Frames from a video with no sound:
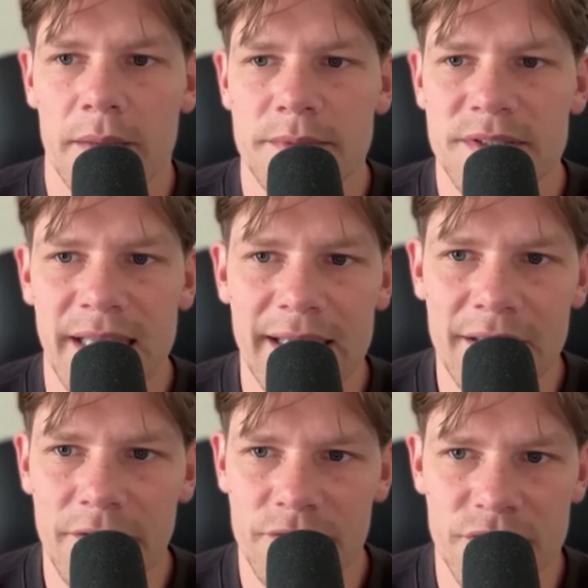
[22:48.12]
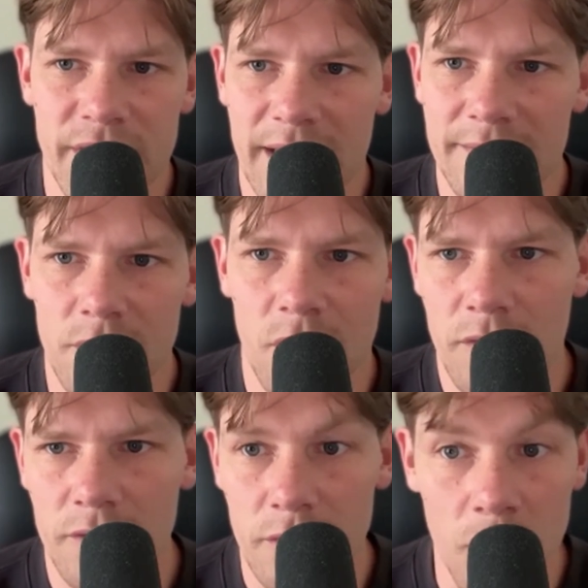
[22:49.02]
Sand, you're just gonna have
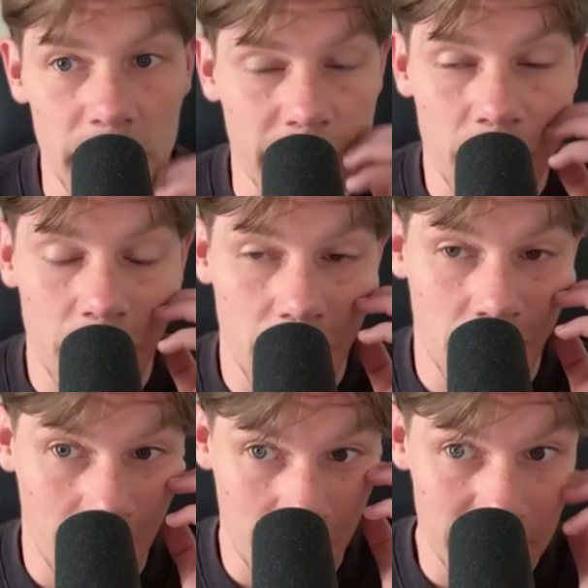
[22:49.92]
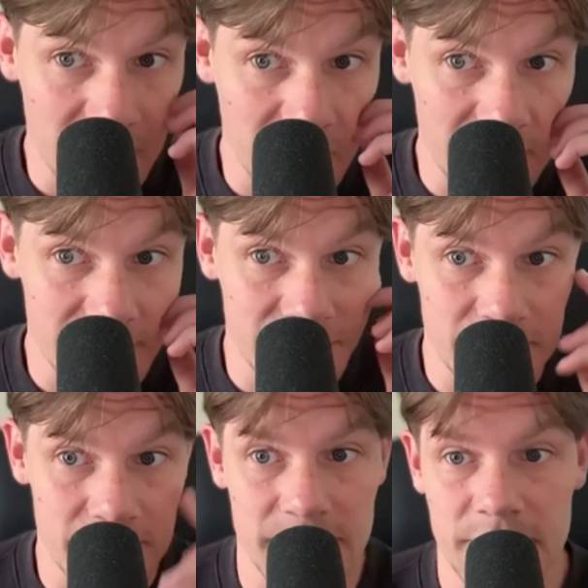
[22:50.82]
longer loading because
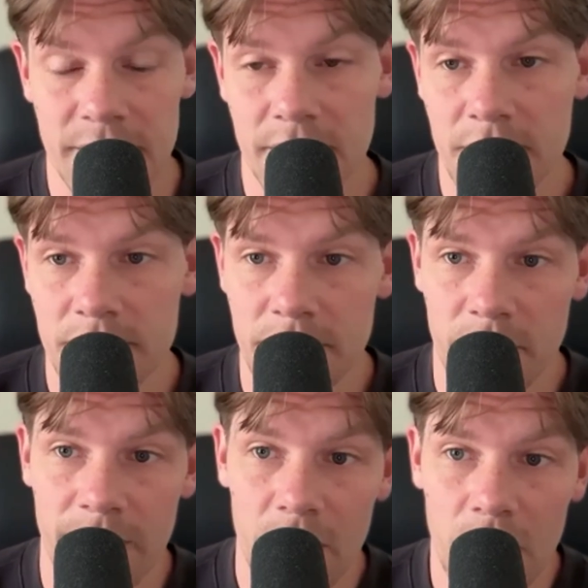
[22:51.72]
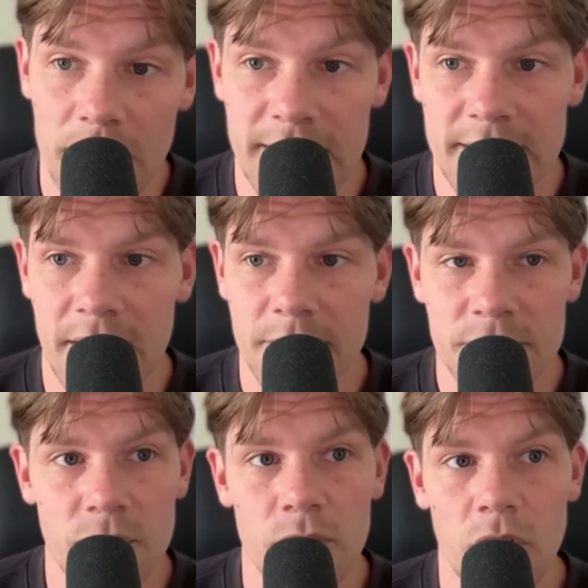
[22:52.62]
the ground contact time is
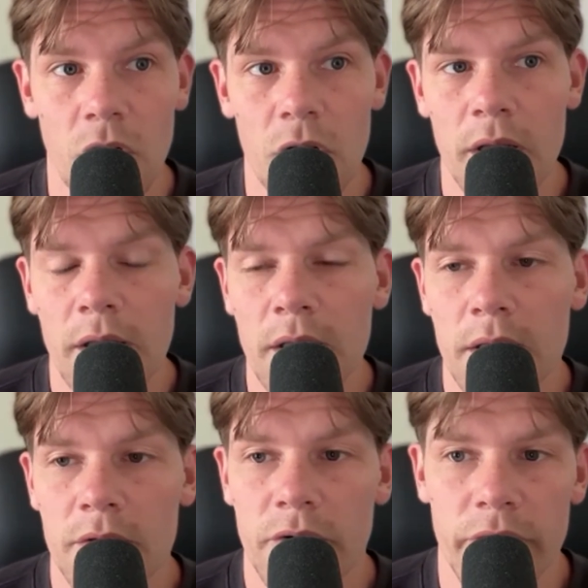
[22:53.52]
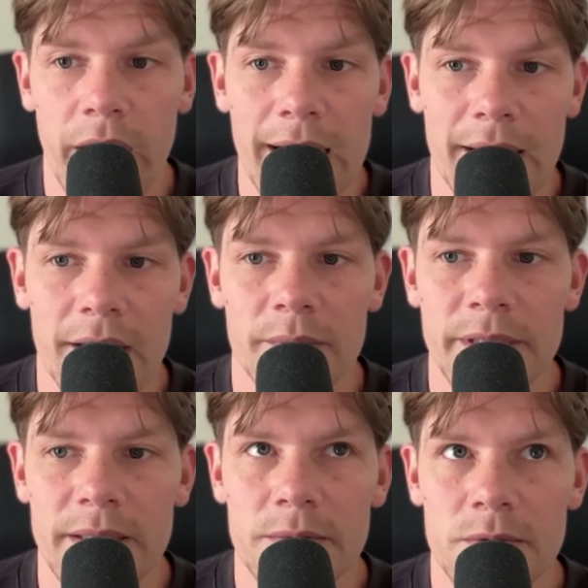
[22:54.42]
so long. You're not gonna
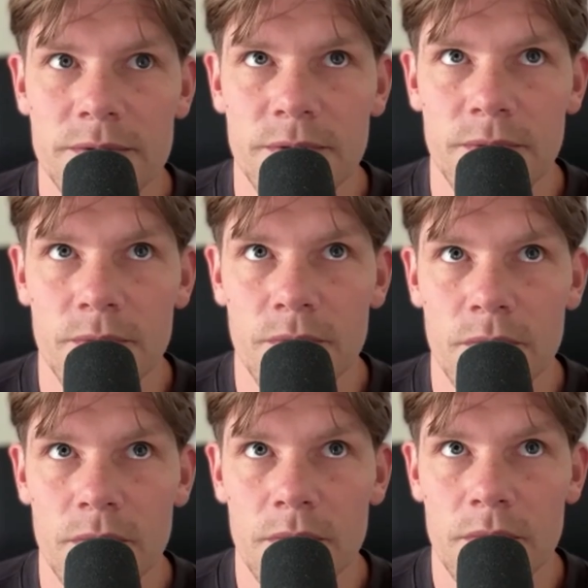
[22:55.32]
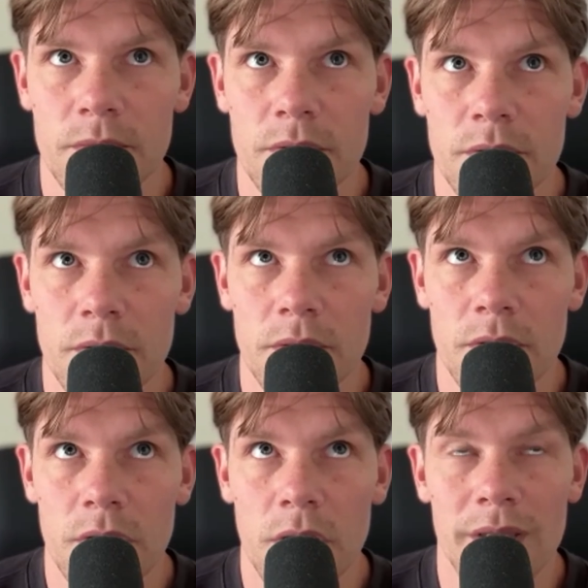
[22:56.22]
be able to
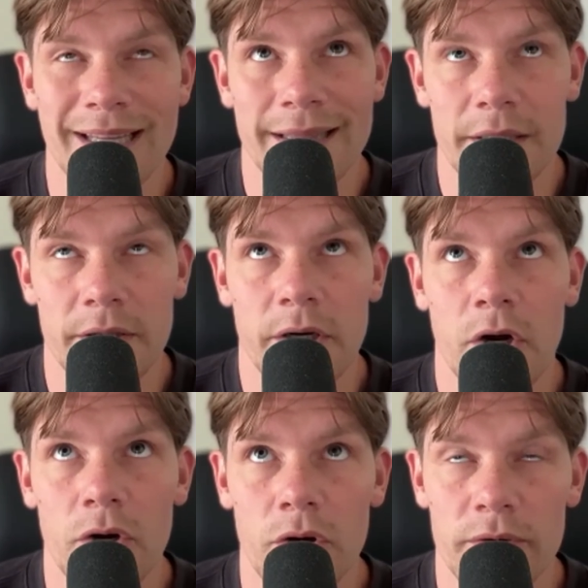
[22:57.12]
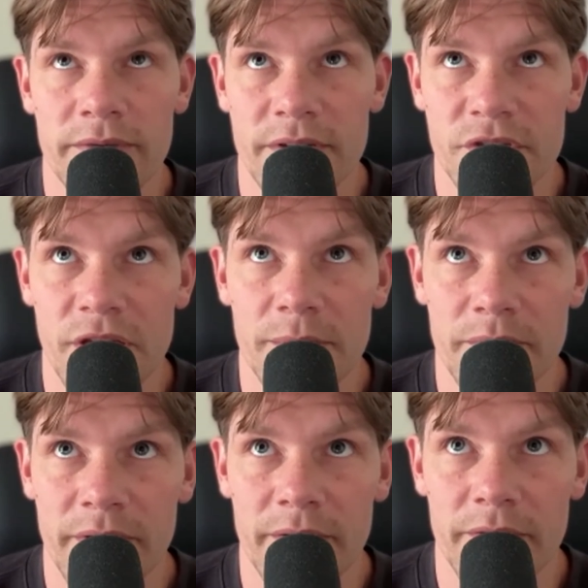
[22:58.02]
like the curve, the shape
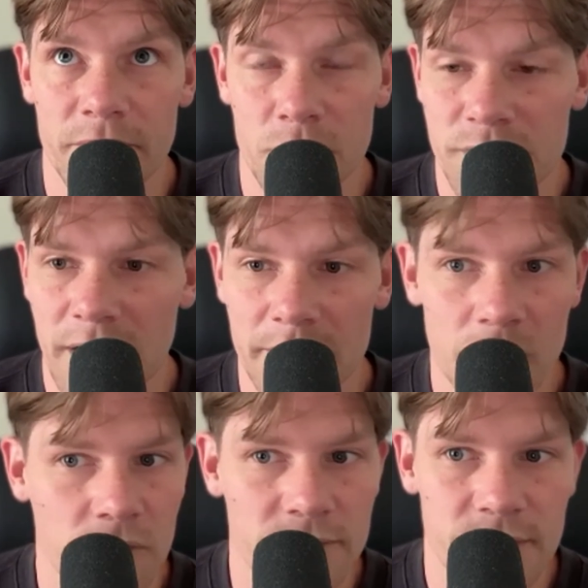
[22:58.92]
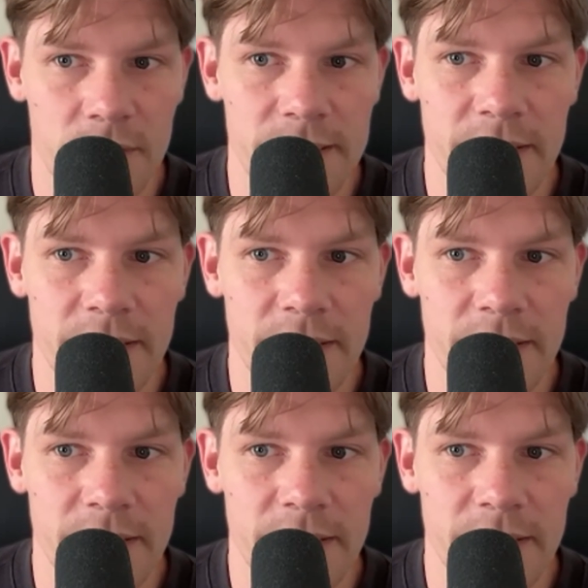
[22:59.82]
of the force time curve is going to be